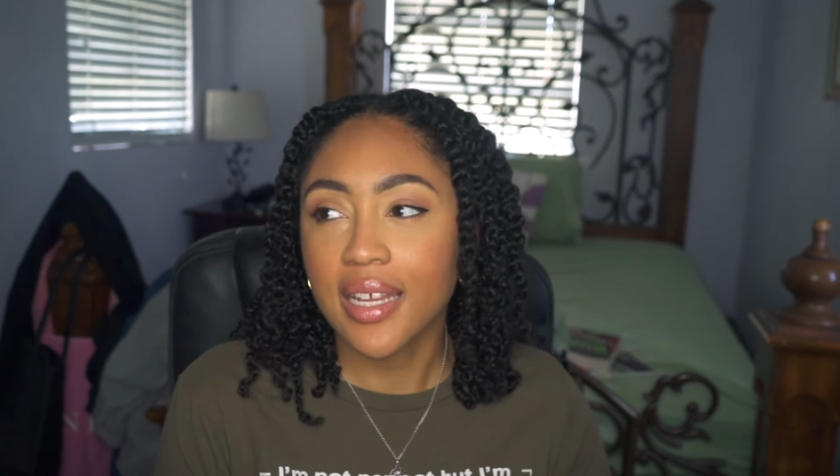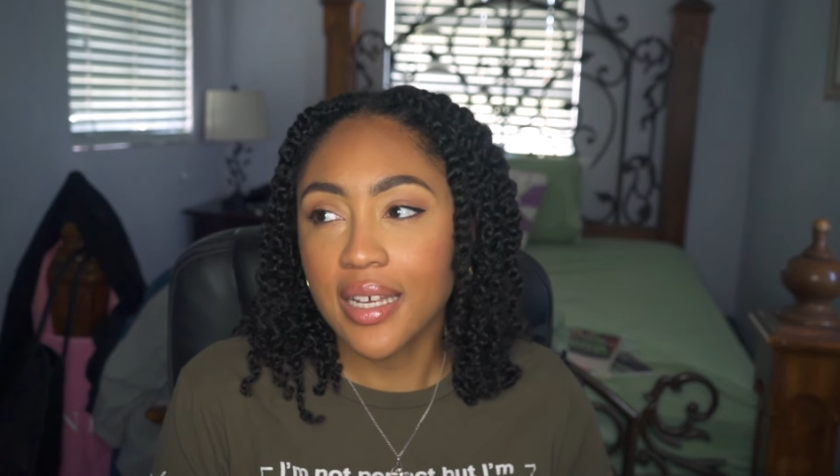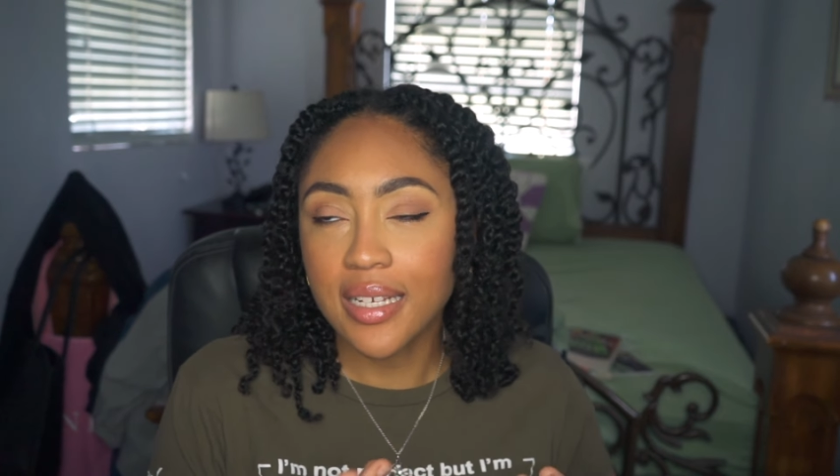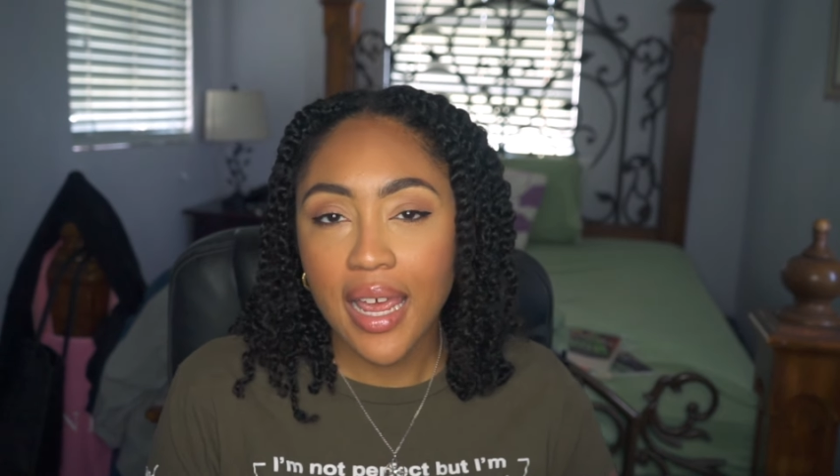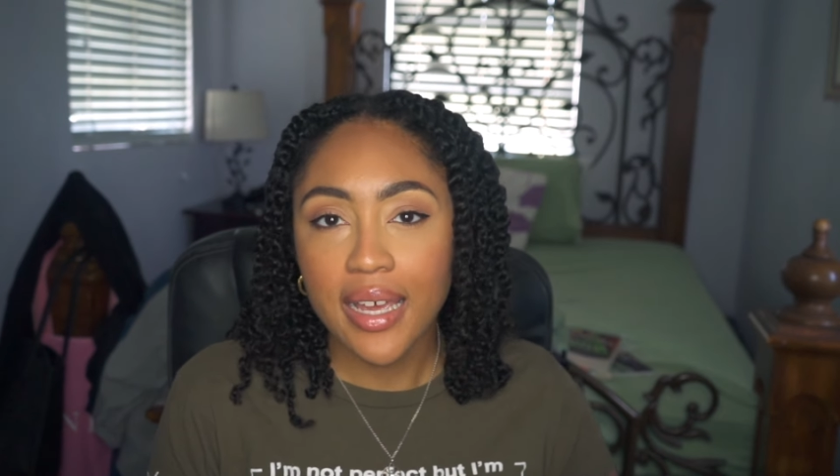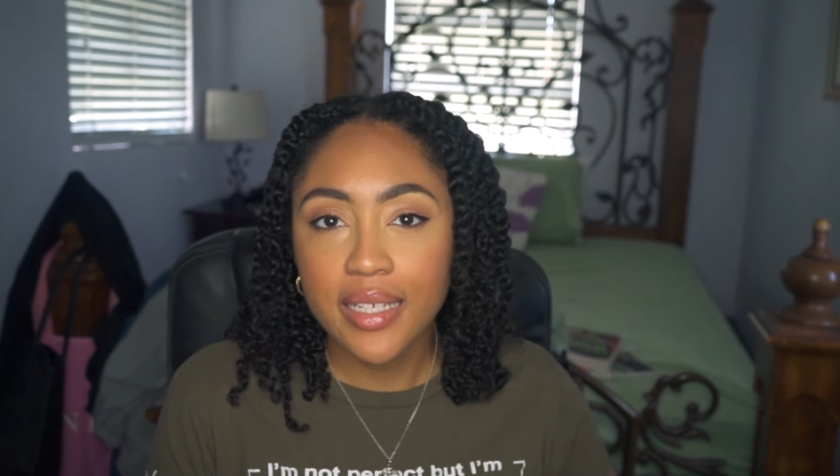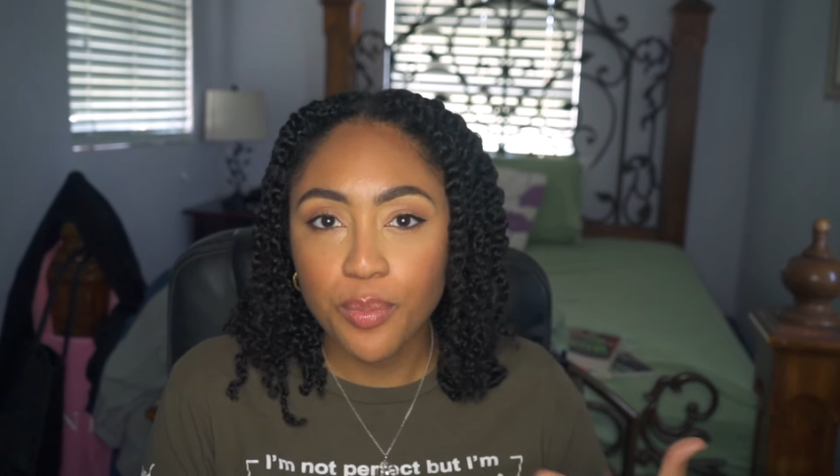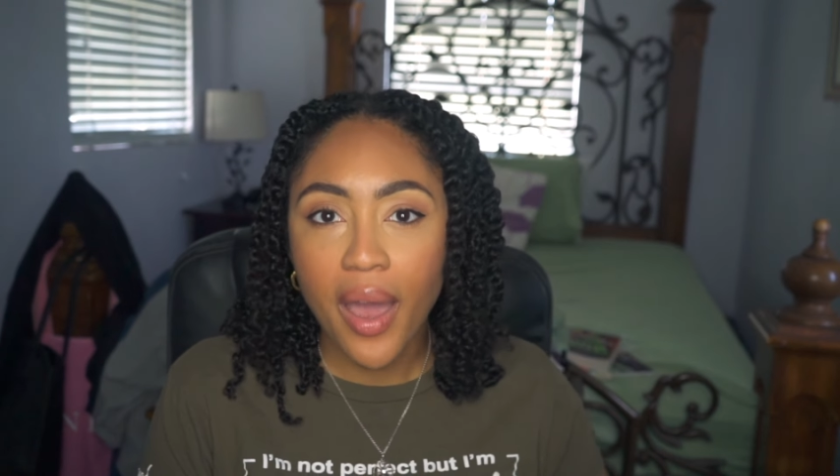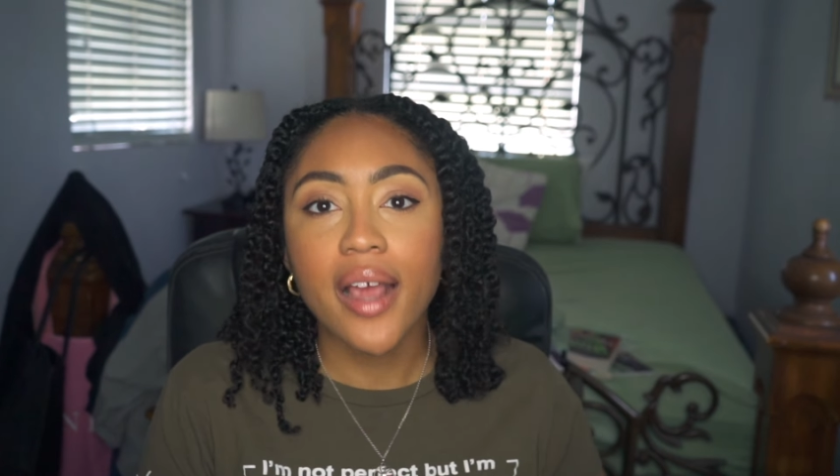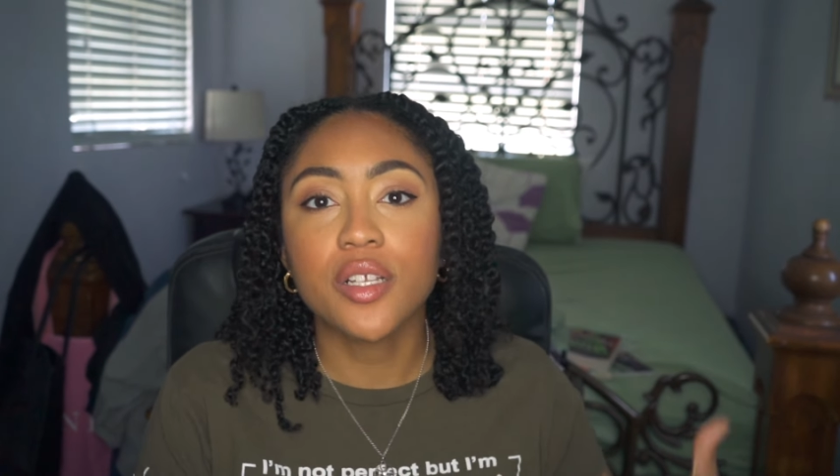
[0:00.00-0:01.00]
it connects
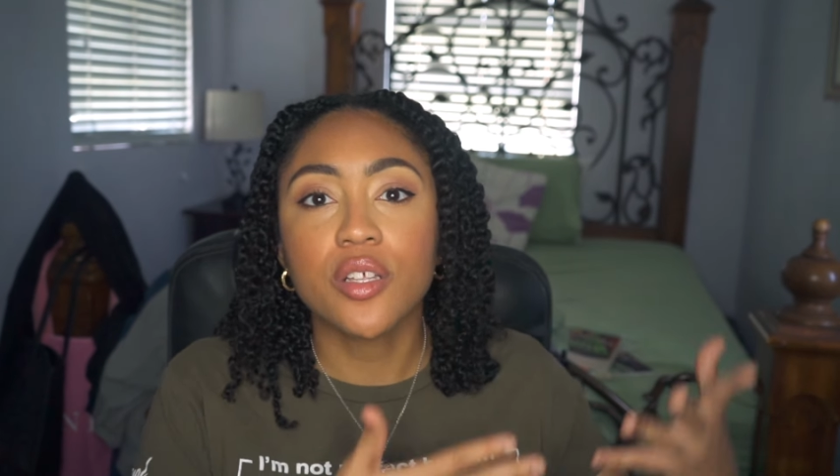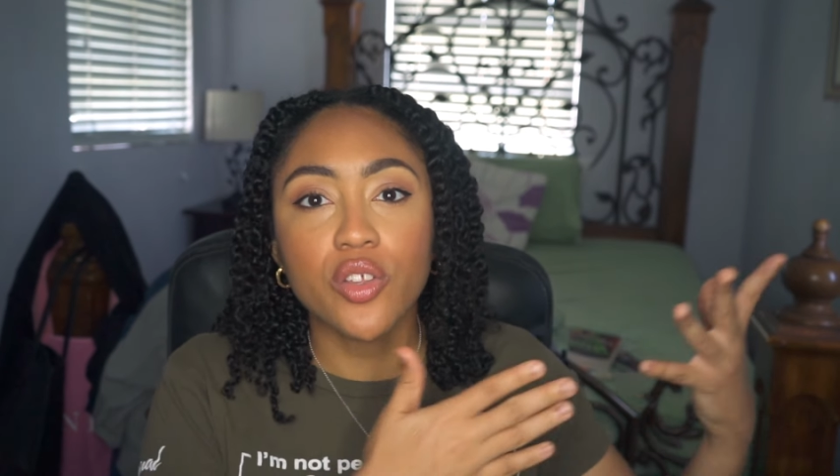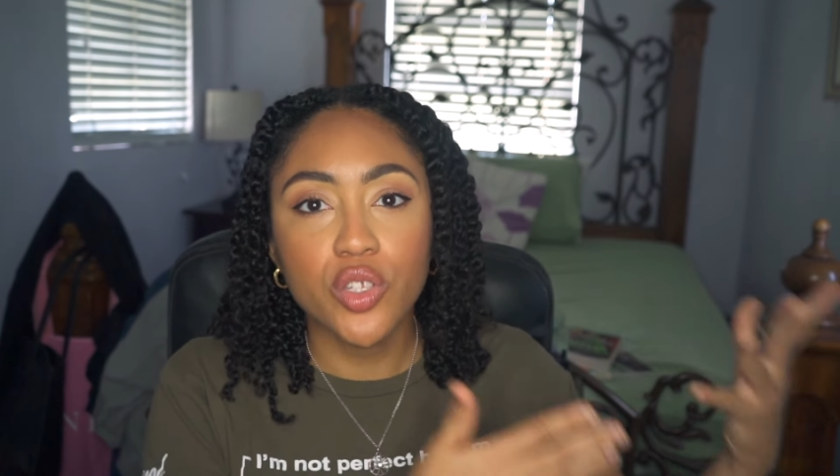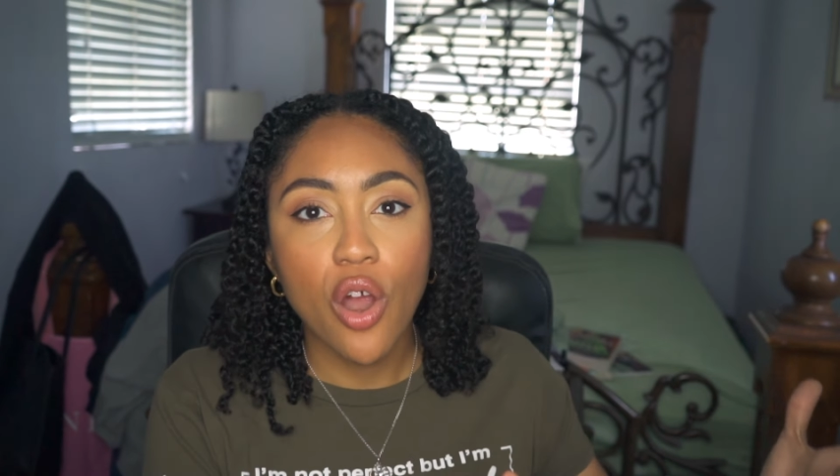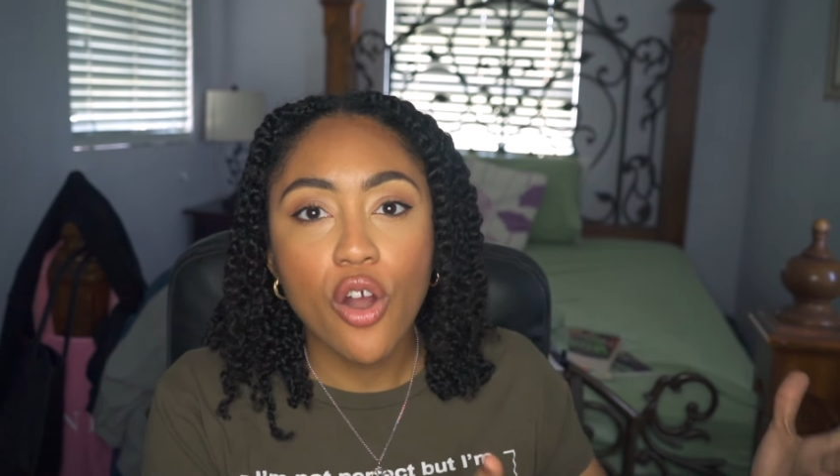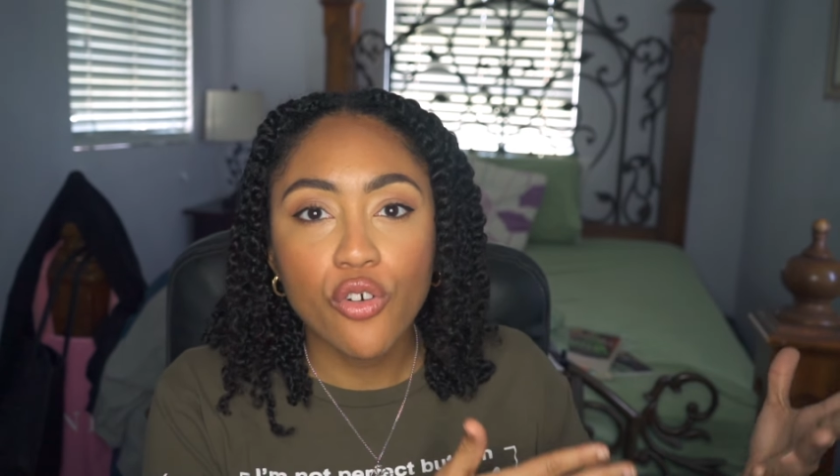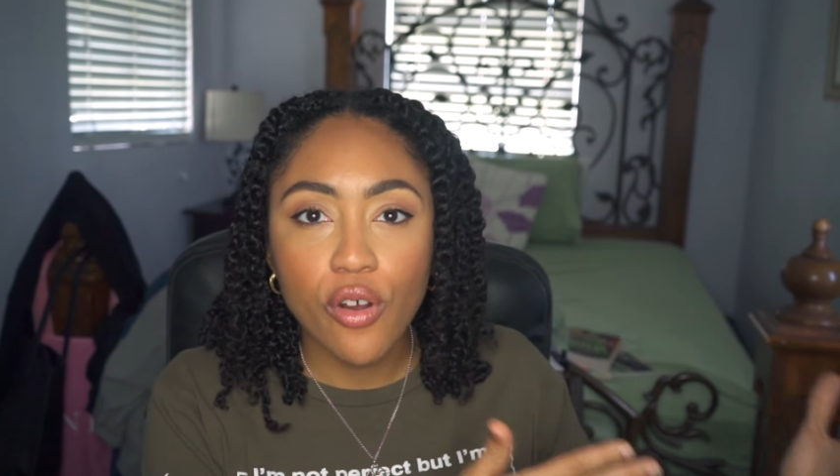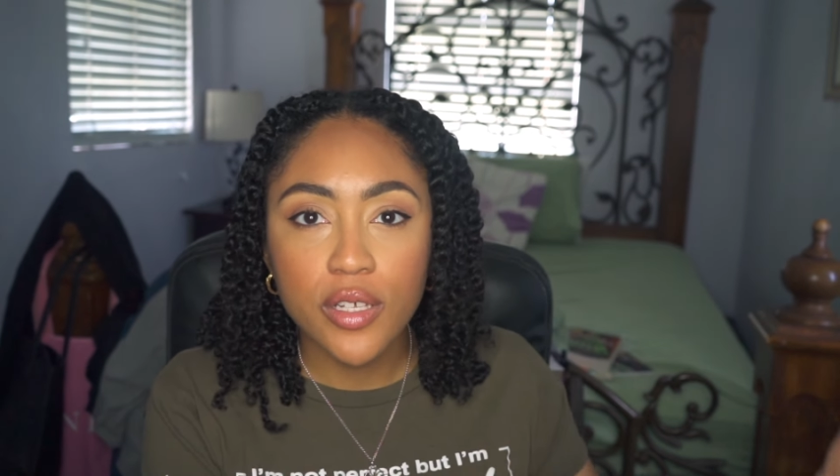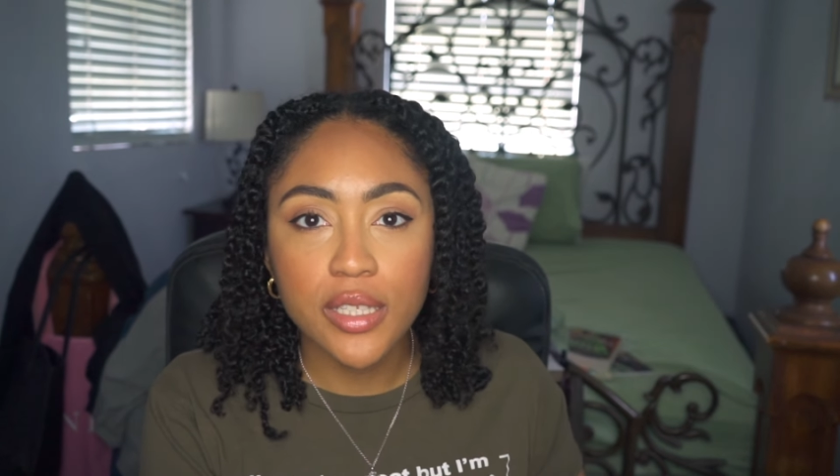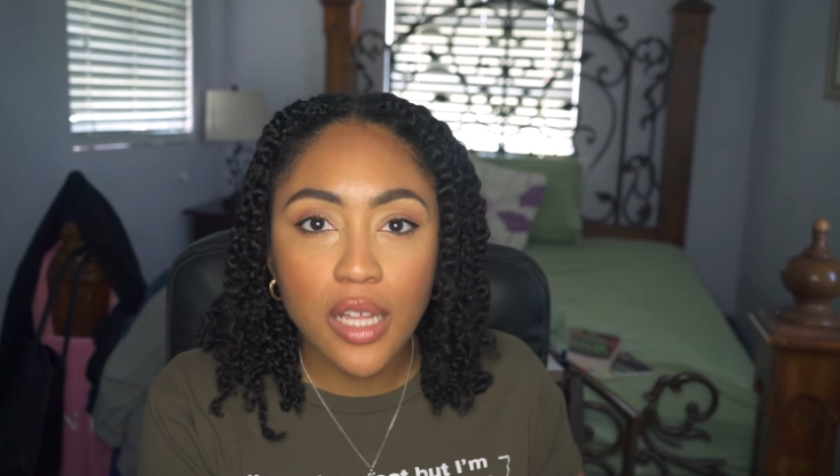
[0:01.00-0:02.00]
back to the
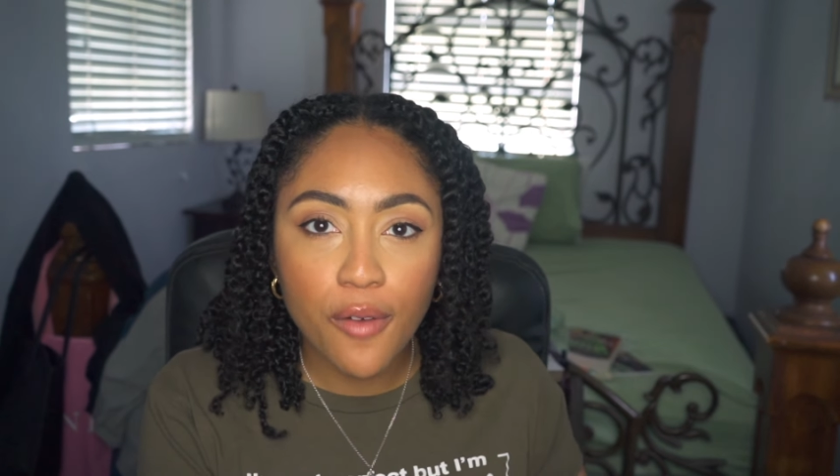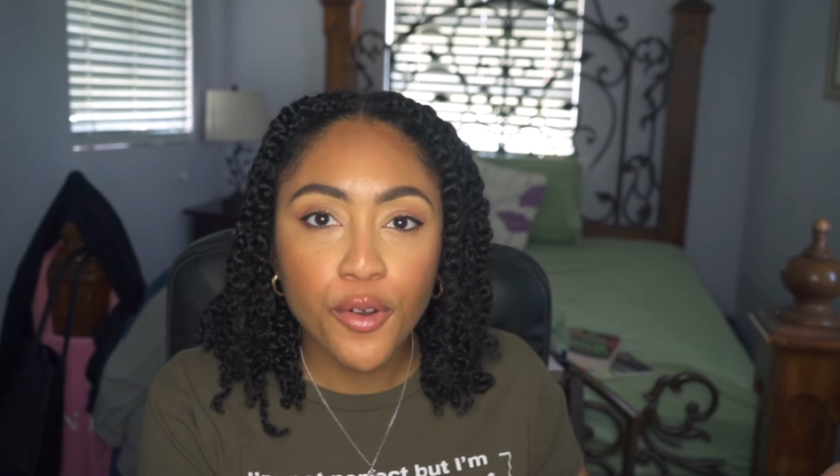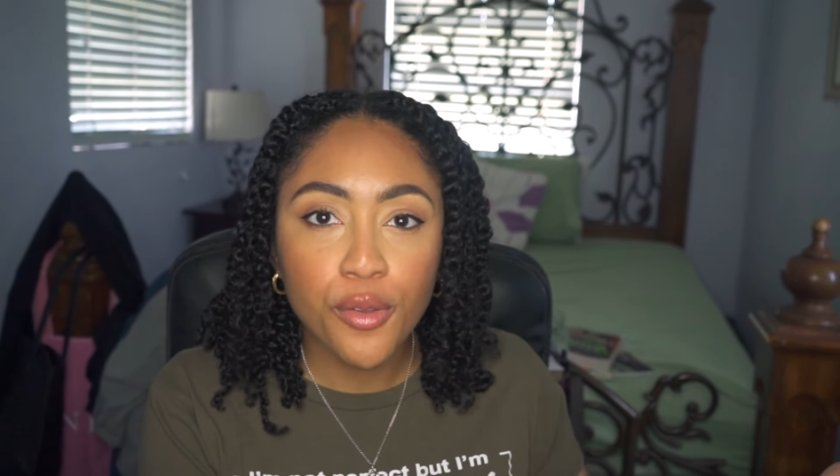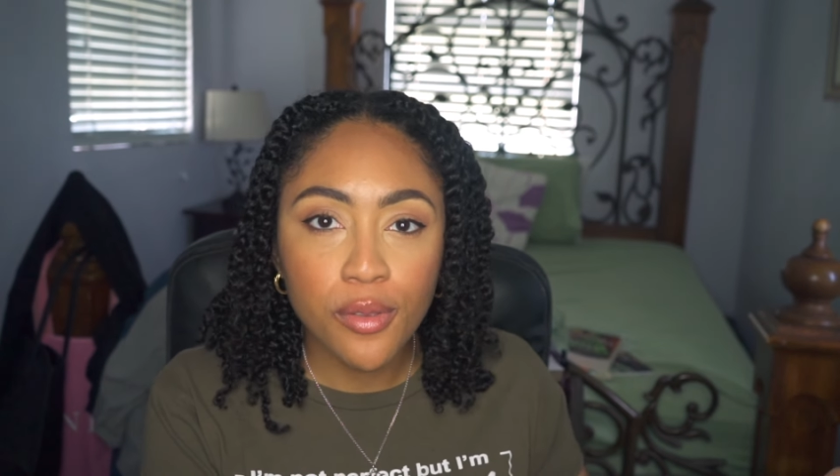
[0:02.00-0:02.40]
star-crossed lover